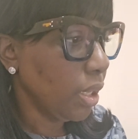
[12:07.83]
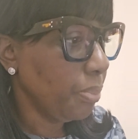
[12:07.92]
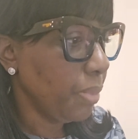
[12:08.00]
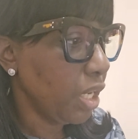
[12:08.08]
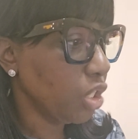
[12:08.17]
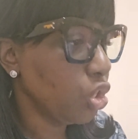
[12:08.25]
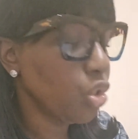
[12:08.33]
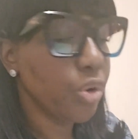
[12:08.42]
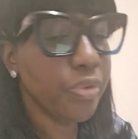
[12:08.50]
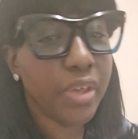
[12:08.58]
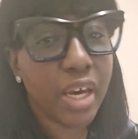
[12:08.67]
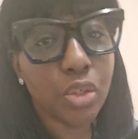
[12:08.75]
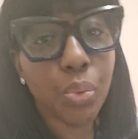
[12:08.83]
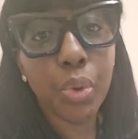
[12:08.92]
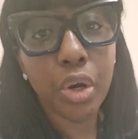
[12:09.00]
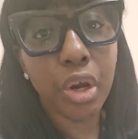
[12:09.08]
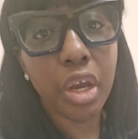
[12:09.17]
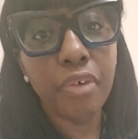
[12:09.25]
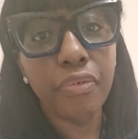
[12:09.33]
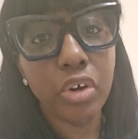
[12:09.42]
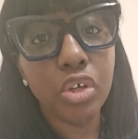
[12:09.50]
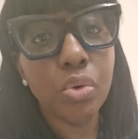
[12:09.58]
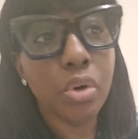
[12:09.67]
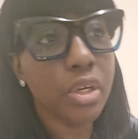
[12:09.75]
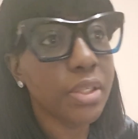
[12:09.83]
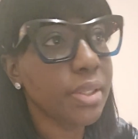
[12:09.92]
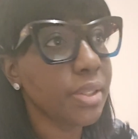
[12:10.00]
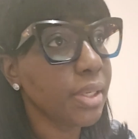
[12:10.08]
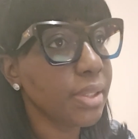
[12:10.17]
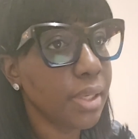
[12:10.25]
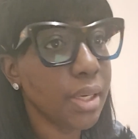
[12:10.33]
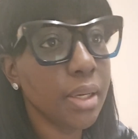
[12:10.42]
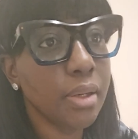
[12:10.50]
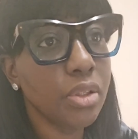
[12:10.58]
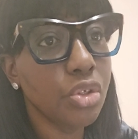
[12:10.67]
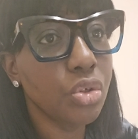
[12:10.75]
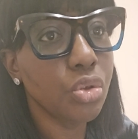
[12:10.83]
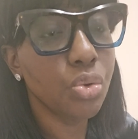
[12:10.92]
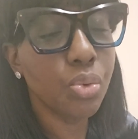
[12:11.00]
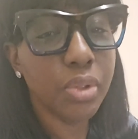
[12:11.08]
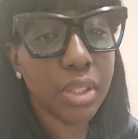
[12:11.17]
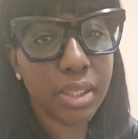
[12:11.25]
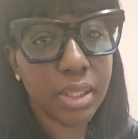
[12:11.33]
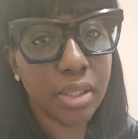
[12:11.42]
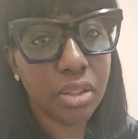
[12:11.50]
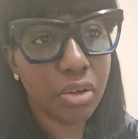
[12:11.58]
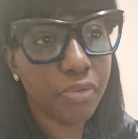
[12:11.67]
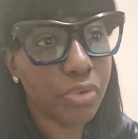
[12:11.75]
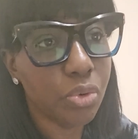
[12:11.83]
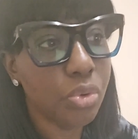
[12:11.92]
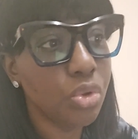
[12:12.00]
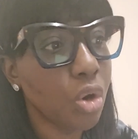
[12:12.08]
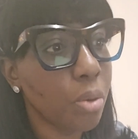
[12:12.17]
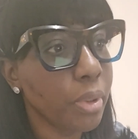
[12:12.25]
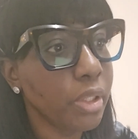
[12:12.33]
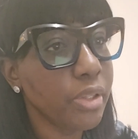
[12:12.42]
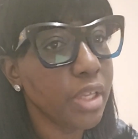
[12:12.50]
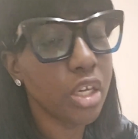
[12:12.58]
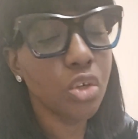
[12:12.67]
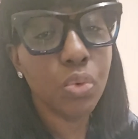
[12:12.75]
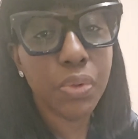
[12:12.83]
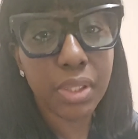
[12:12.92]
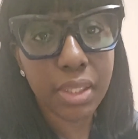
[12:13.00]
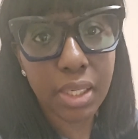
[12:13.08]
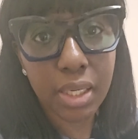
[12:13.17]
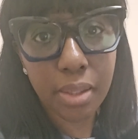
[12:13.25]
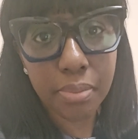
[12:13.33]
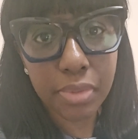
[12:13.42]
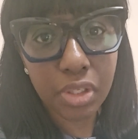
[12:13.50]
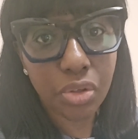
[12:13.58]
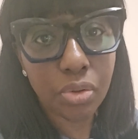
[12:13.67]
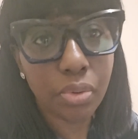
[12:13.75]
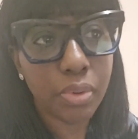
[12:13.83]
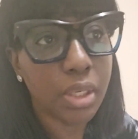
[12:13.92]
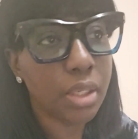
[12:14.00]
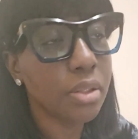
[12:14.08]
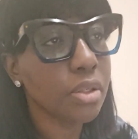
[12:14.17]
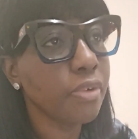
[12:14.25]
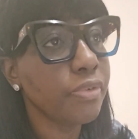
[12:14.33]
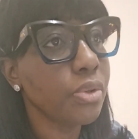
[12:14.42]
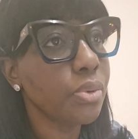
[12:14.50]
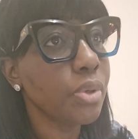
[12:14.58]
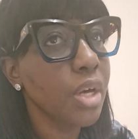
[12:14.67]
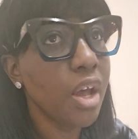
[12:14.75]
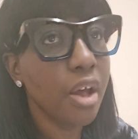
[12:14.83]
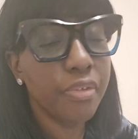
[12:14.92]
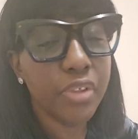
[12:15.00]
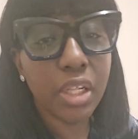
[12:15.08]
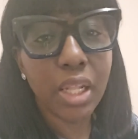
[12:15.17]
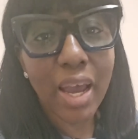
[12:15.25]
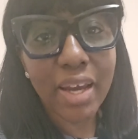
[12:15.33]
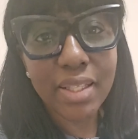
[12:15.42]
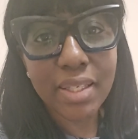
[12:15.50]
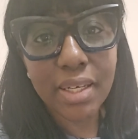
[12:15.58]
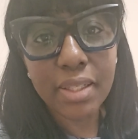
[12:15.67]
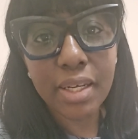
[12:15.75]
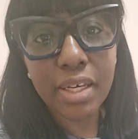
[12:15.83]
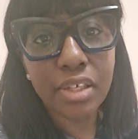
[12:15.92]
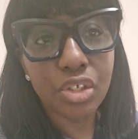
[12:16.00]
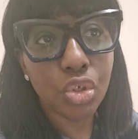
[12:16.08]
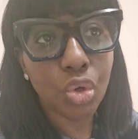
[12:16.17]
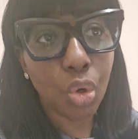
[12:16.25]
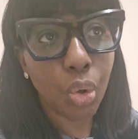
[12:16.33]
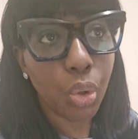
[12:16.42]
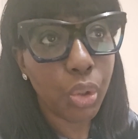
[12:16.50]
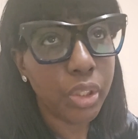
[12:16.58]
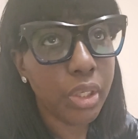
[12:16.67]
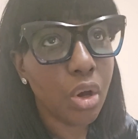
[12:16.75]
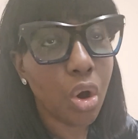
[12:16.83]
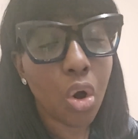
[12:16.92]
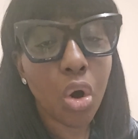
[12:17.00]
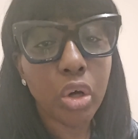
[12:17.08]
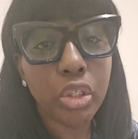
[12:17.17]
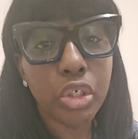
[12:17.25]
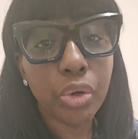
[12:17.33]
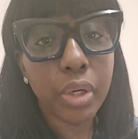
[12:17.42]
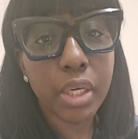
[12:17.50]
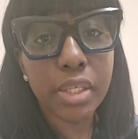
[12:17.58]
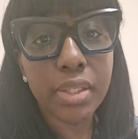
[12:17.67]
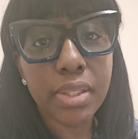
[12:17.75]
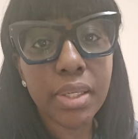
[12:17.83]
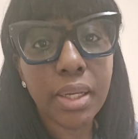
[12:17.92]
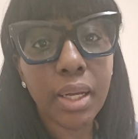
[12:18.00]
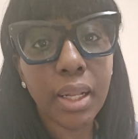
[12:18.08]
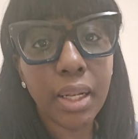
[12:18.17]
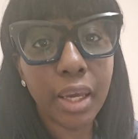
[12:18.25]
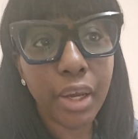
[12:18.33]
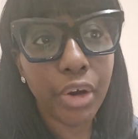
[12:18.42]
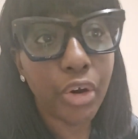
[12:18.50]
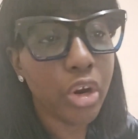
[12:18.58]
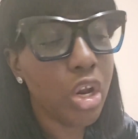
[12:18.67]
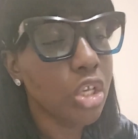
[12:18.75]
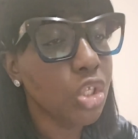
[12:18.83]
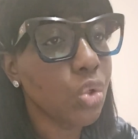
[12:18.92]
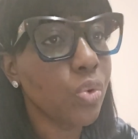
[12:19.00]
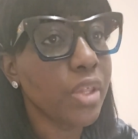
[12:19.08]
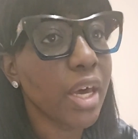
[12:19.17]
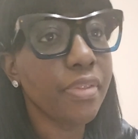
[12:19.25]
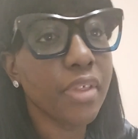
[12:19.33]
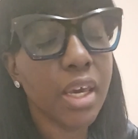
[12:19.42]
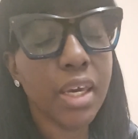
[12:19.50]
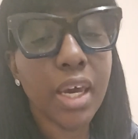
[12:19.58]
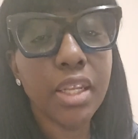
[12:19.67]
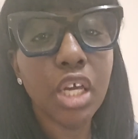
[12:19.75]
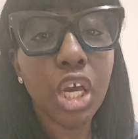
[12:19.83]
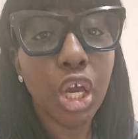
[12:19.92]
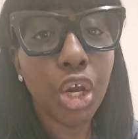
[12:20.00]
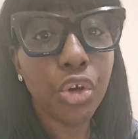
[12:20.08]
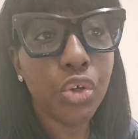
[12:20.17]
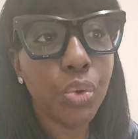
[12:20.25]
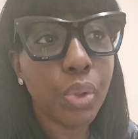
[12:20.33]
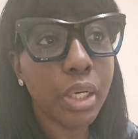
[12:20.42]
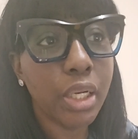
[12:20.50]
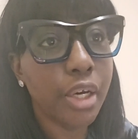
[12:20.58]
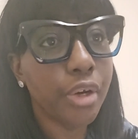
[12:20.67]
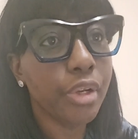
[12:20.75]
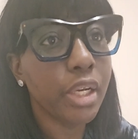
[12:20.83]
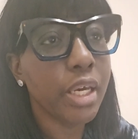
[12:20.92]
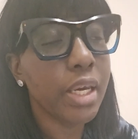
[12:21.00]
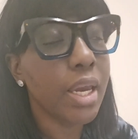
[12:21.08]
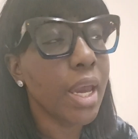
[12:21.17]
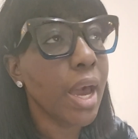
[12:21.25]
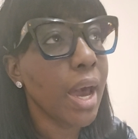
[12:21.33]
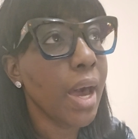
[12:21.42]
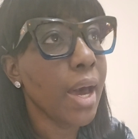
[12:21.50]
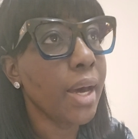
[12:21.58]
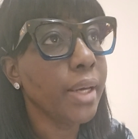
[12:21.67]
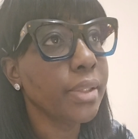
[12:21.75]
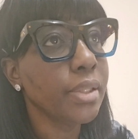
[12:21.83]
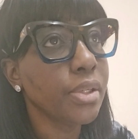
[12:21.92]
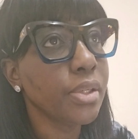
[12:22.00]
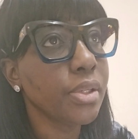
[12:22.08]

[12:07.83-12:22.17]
Make sure that wherever you are sitting to do this interview, normally they use Teams to do the interview, the lighting is good, audio is clear so that they can hear you clearly and